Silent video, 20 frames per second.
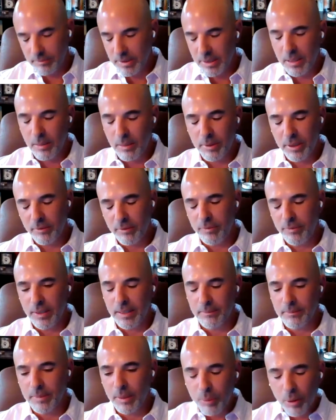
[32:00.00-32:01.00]
couple of
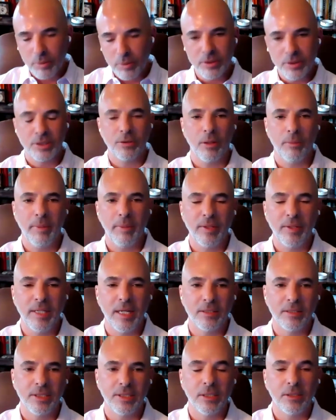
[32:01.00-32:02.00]
approaches to our
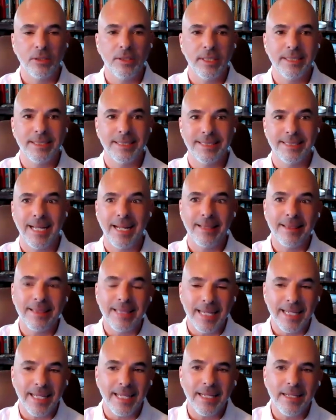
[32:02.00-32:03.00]
methodology, including design
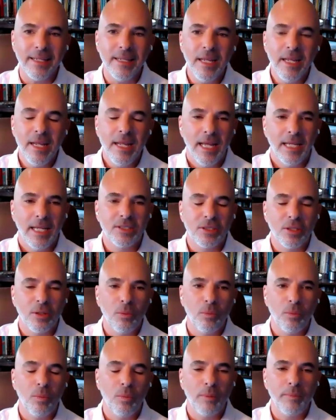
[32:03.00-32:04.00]
thinking. And so
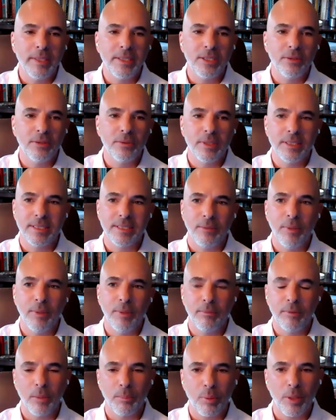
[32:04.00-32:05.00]
what we do is we
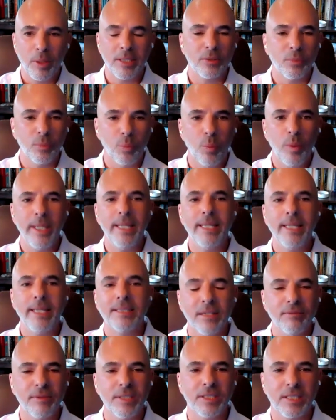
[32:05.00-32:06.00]
compress weeks
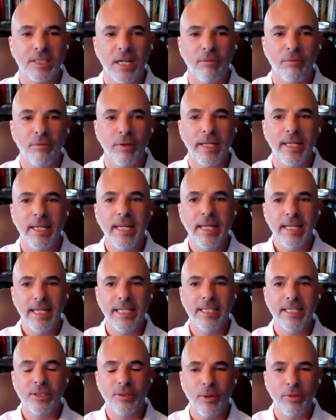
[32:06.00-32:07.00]
of discovery
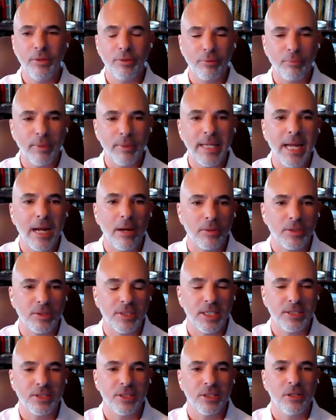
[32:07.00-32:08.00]
into a 3-hour
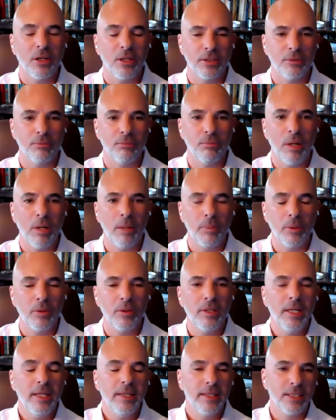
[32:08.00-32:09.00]
session called a Rumble
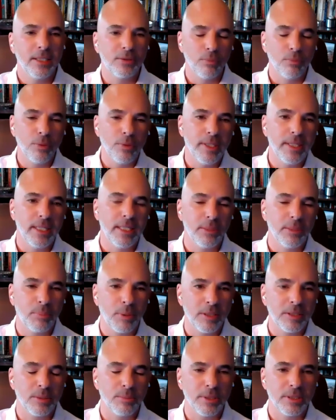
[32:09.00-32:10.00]
that's rooted in the
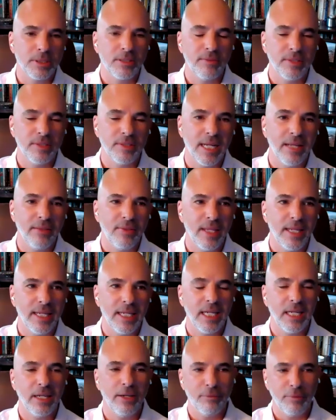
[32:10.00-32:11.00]
principles of design
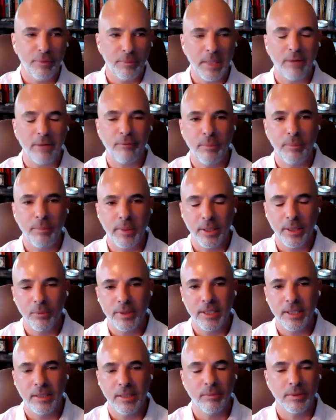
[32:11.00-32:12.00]
thinking. If you're not familiar with
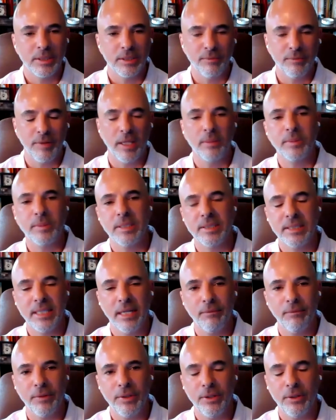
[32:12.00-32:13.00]
it, it was developed at
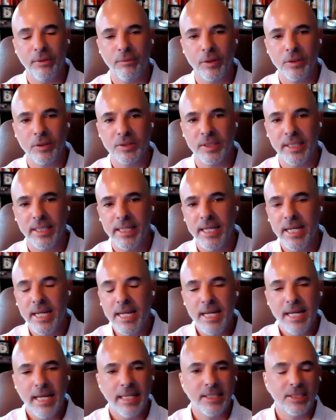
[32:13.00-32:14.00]
Stanford University,
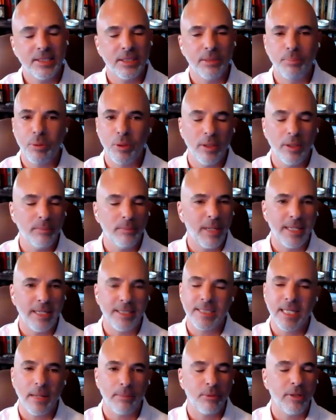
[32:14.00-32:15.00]
and it's deployed by
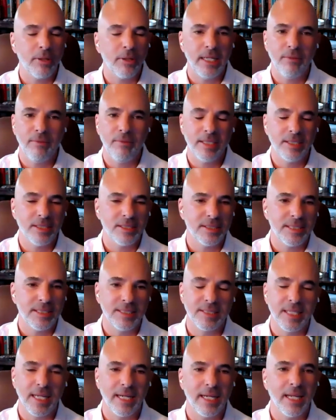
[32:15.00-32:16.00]
top creative agencies
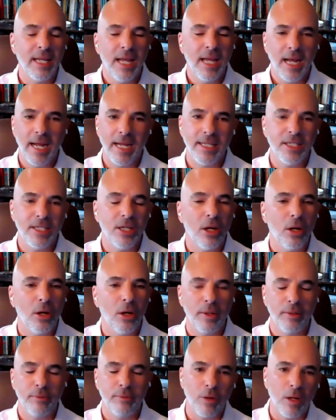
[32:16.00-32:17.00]
like IDEO
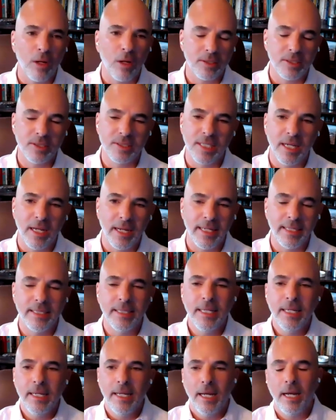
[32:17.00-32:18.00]
and Frog Design.
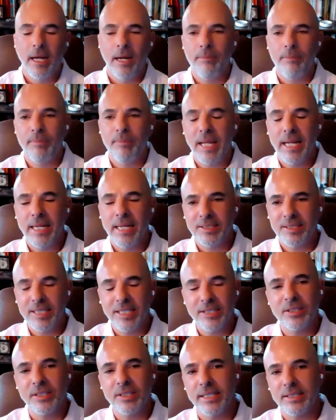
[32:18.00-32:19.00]
And
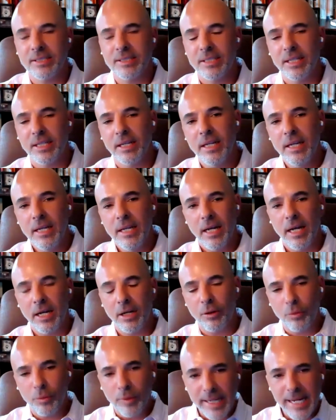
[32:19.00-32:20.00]
essentially, it's a
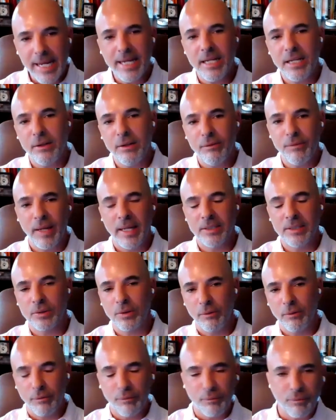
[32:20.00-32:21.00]
creative and sort
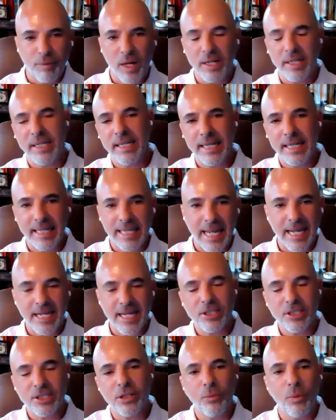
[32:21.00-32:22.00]
of fun and
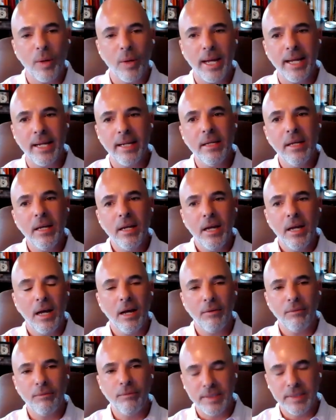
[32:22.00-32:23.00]
engaging way
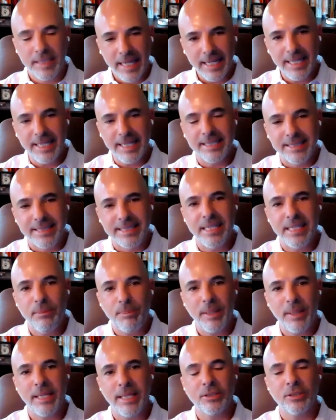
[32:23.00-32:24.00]
of getting deep
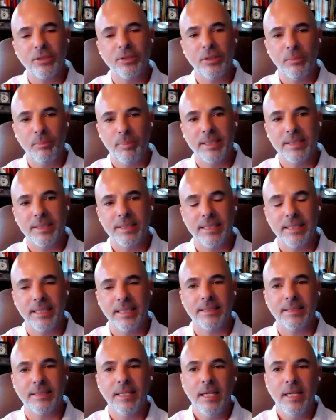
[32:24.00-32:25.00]
into the
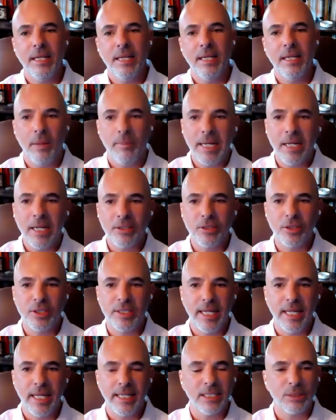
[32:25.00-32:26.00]
business and
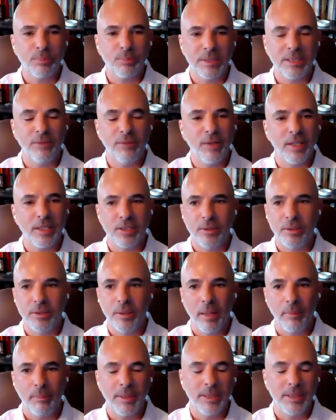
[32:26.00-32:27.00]
understanding specific
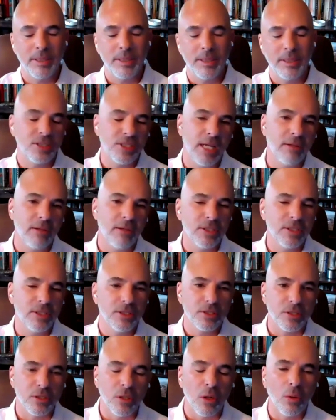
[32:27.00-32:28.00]
business
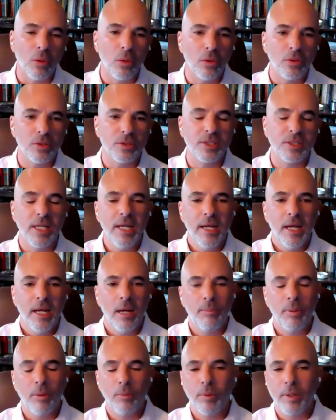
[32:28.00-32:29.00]
challenges, goals,
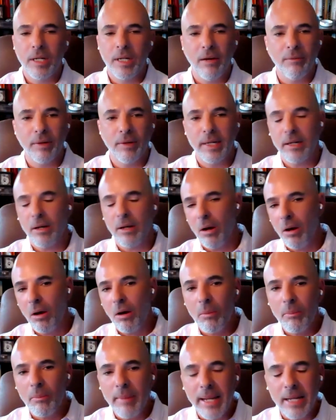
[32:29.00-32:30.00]
but we're covering
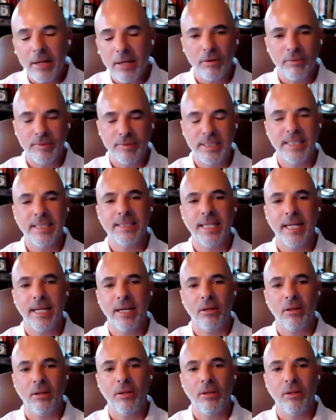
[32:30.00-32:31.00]
all manner of
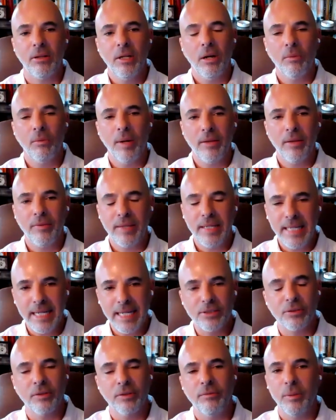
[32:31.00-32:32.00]
detail around the
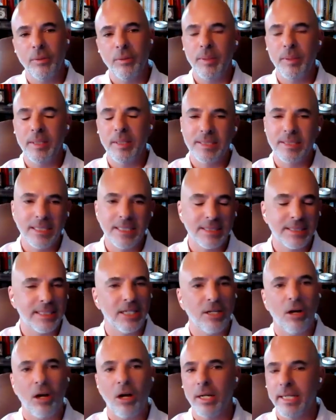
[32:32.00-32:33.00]
nature of the business, the
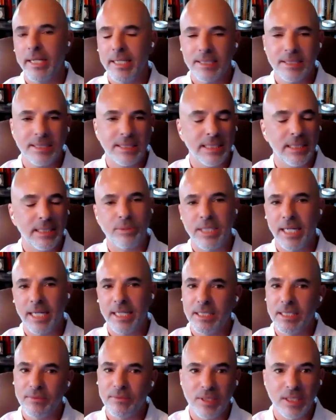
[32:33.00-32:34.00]
audience, the
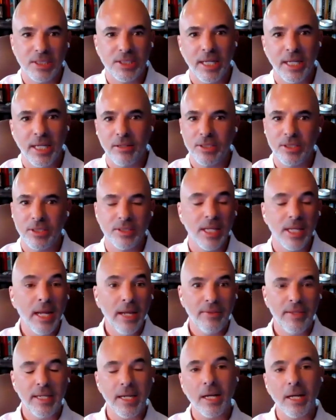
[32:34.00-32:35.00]
objectives, the challenges,
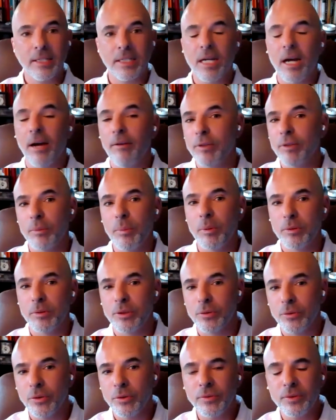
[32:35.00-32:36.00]
the uncomfortable
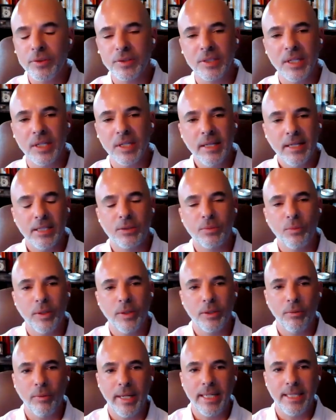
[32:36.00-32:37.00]
truths. That's one
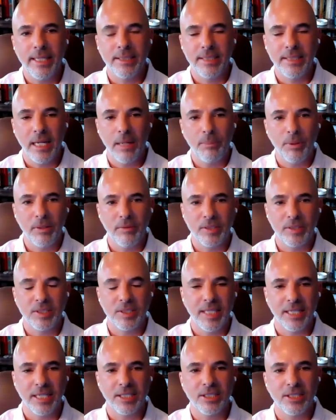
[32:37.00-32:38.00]
great example of a
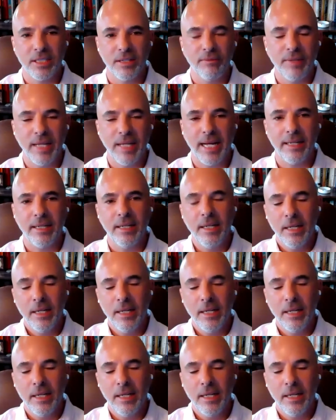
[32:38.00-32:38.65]
section of that